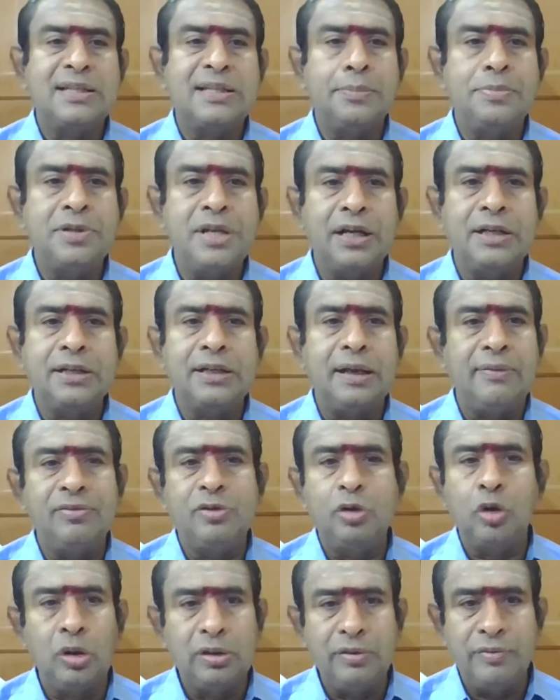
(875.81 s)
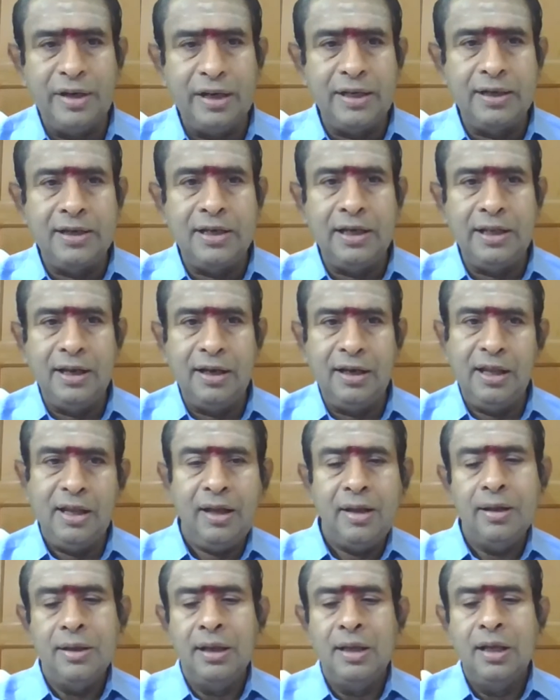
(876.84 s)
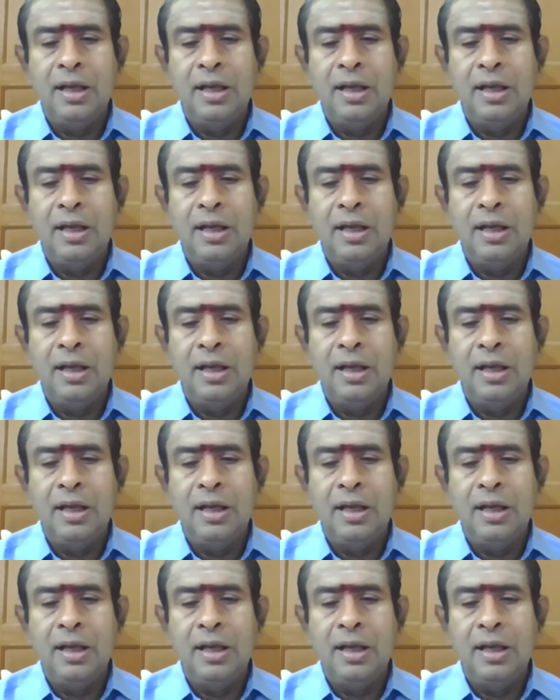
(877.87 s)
subject, I've told very clearly.